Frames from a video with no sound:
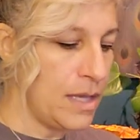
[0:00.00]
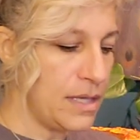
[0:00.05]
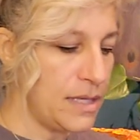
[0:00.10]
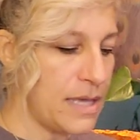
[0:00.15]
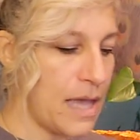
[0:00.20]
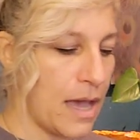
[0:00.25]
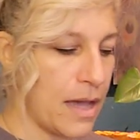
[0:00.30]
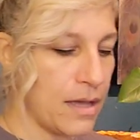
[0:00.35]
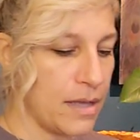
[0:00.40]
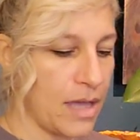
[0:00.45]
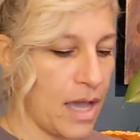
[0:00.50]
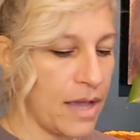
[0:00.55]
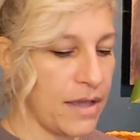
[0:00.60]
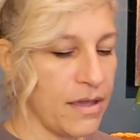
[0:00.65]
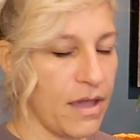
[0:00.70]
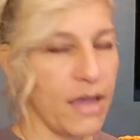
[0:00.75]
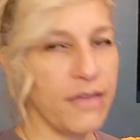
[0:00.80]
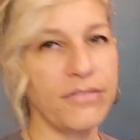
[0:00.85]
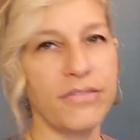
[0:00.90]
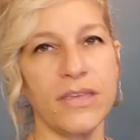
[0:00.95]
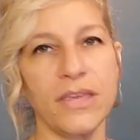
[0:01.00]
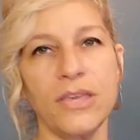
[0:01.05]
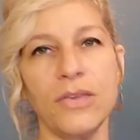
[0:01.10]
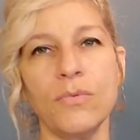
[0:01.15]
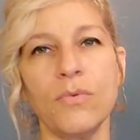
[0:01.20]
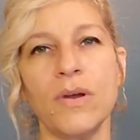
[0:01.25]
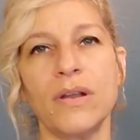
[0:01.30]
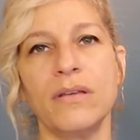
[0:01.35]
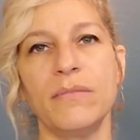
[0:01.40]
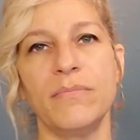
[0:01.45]
Yeah, I think you
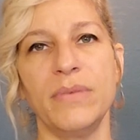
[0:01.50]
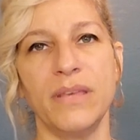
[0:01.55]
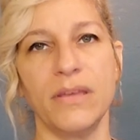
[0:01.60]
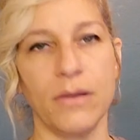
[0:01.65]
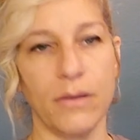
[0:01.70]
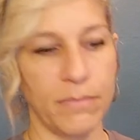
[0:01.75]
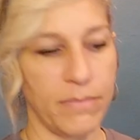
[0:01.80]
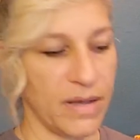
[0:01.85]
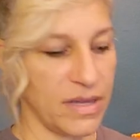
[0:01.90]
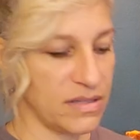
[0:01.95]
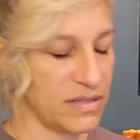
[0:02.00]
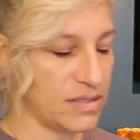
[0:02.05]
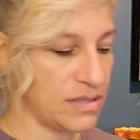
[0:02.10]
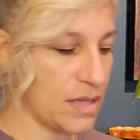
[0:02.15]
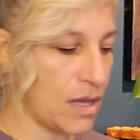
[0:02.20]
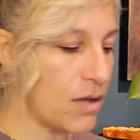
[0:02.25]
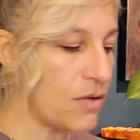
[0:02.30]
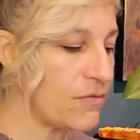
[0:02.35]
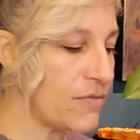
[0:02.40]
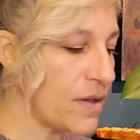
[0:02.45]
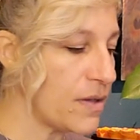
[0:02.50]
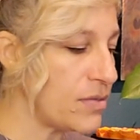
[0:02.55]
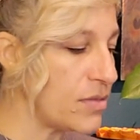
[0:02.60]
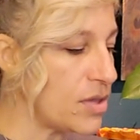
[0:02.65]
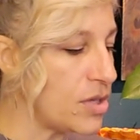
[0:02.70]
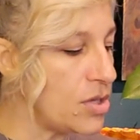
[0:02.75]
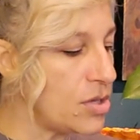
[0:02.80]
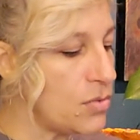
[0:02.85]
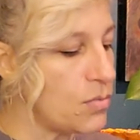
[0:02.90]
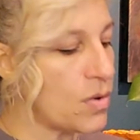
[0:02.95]
want to be your best self. I
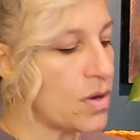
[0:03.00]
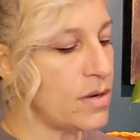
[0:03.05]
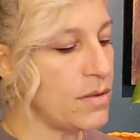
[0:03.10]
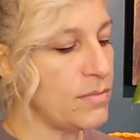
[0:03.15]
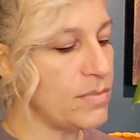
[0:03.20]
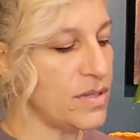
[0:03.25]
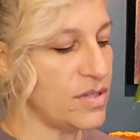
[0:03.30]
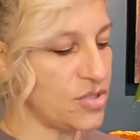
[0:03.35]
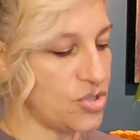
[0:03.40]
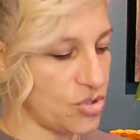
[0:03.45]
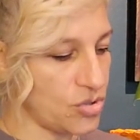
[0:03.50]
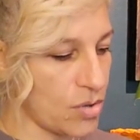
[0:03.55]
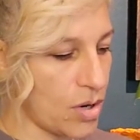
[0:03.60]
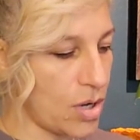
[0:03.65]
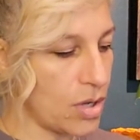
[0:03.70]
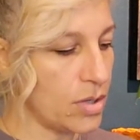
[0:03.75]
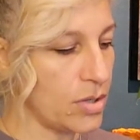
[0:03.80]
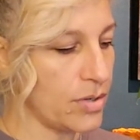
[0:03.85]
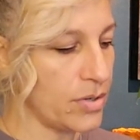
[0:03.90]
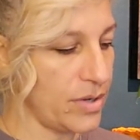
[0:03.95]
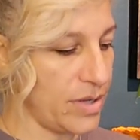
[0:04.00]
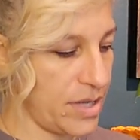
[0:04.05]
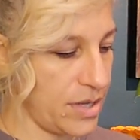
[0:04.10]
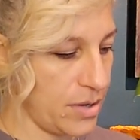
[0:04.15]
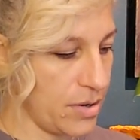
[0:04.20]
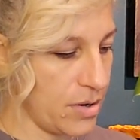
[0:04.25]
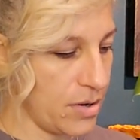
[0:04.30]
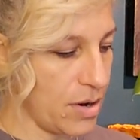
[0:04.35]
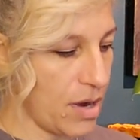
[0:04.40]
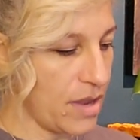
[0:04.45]
think you want to be stronger
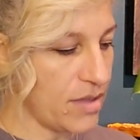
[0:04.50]
here.